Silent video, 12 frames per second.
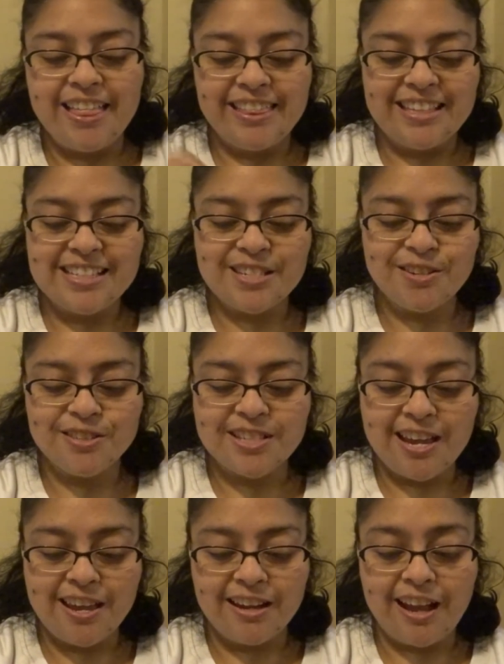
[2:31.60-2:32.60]
this little
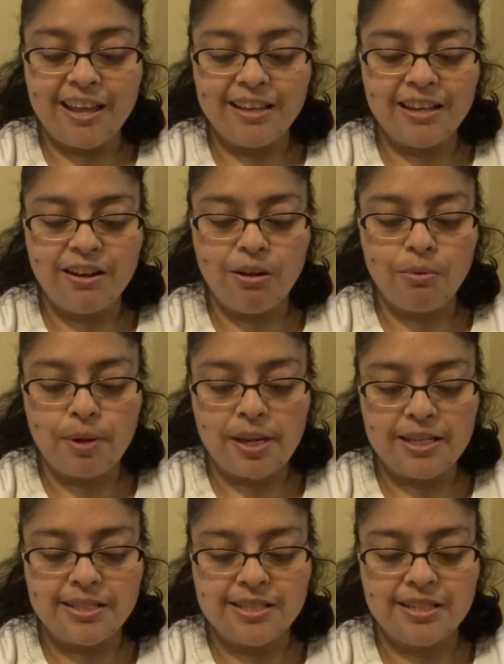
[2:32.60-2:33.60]
tag. I cannot
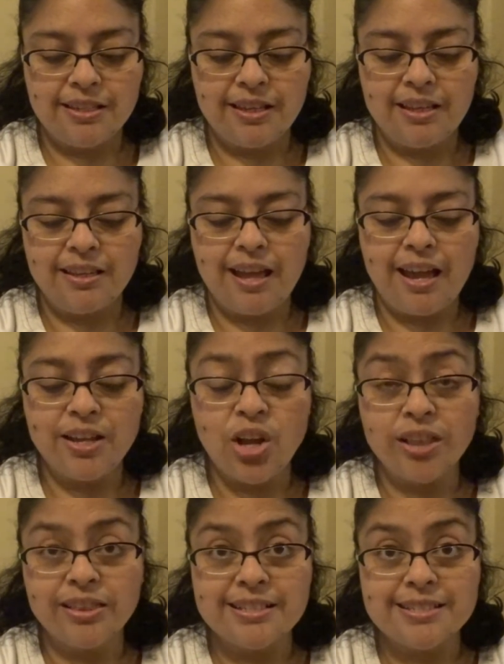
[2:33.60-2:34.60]
wait. I
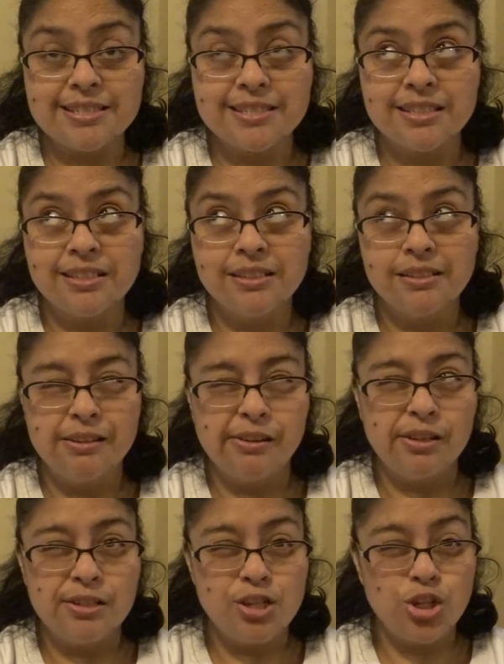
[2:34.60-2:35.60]
got this
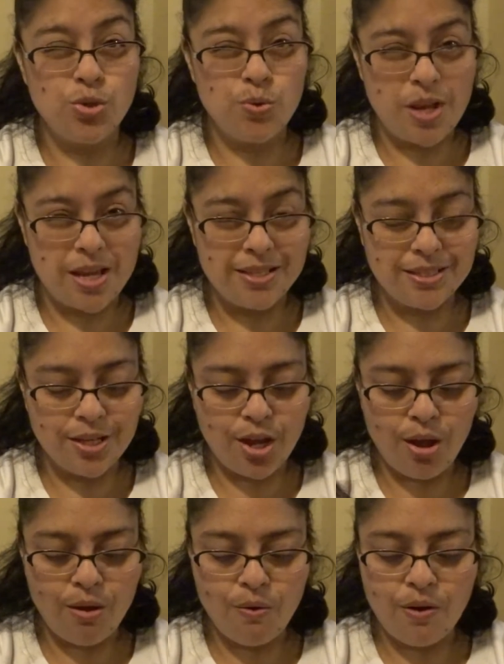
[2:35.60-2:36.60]
2 days
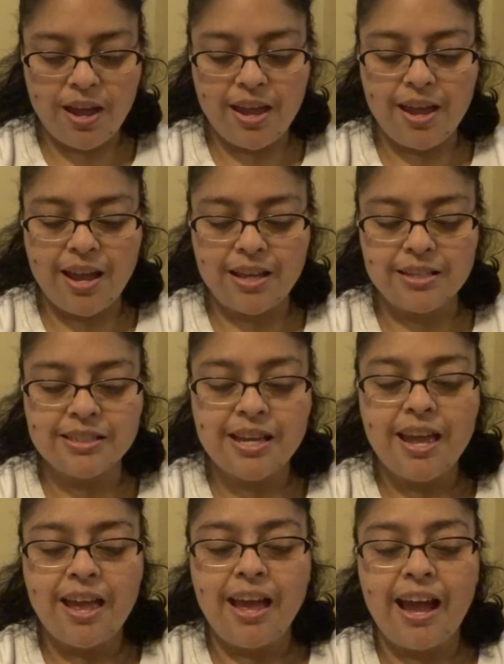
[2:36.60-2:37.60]
ago and
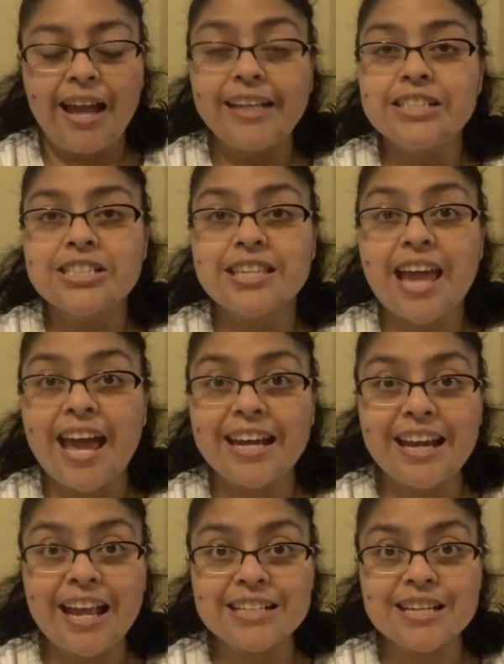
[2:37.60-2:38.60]
I just
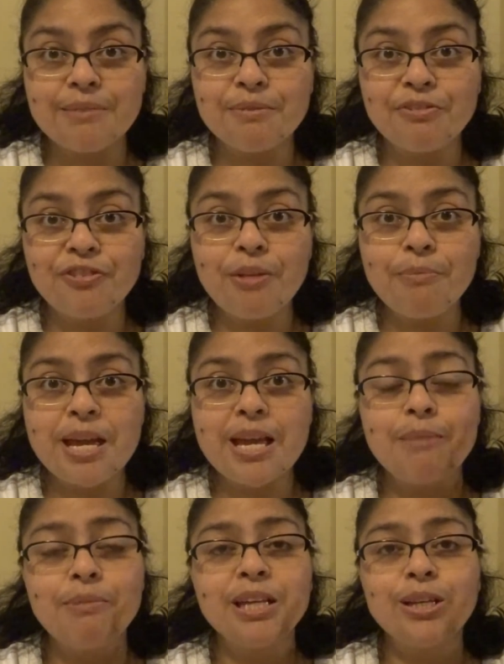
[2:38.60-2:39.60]
hadn't had time to film it,
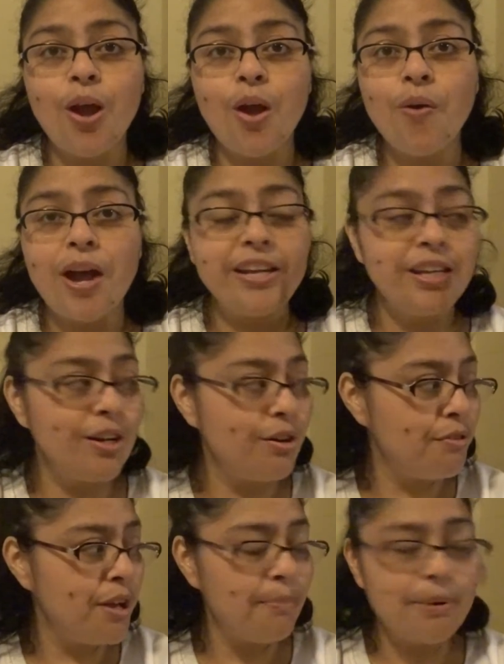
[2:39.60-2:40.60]
and I'm like, no, I need to
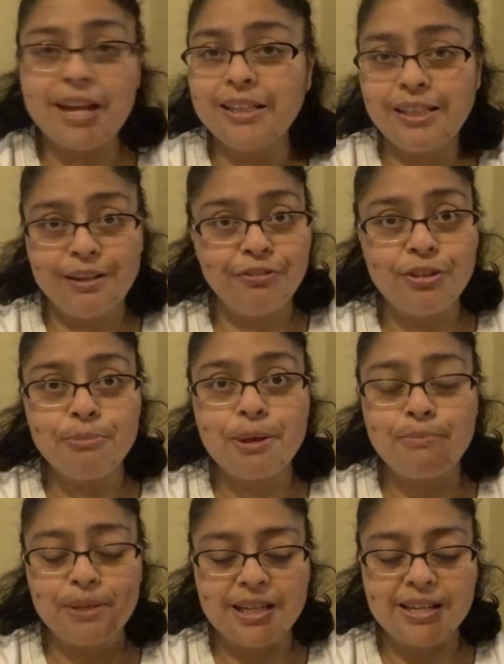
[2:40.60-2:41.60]
hurry up. I need to film it
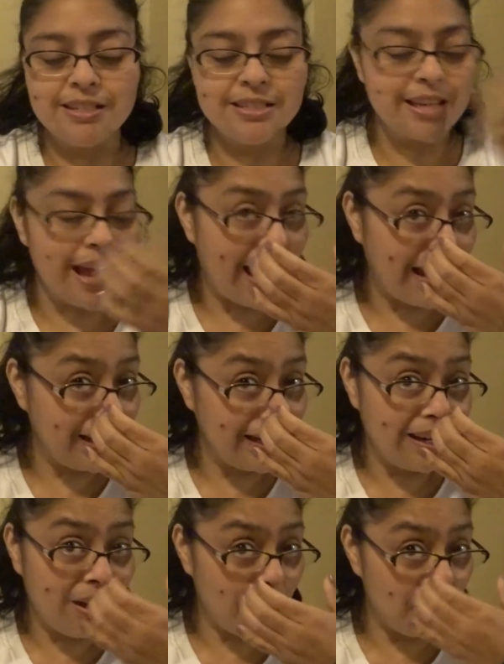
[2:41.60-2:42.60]
because I
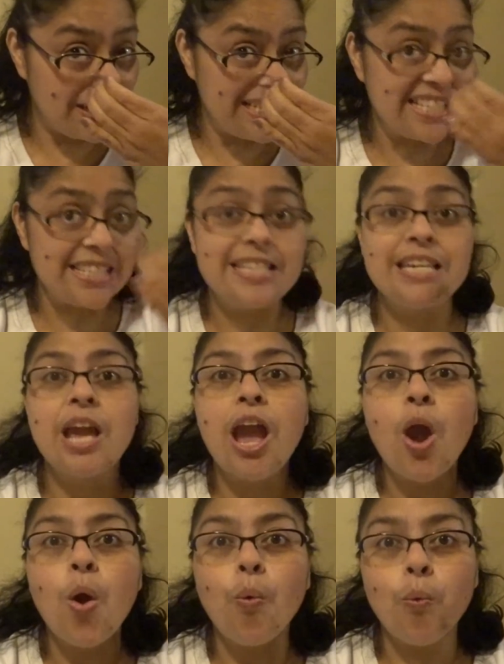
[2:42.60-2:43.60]
cannot wait to see
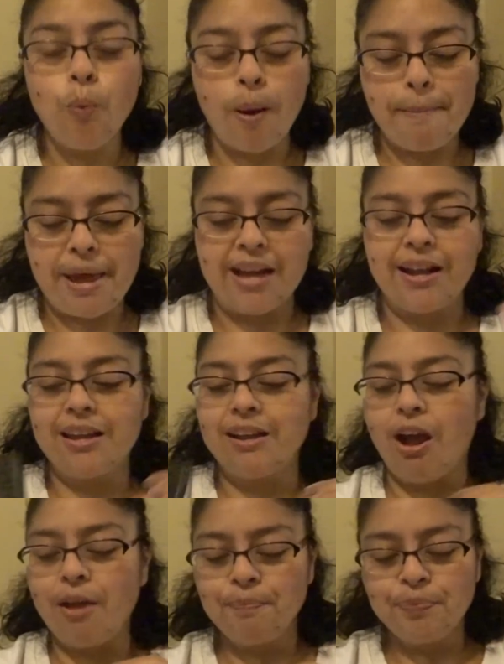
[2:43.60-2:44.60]
what bag I got.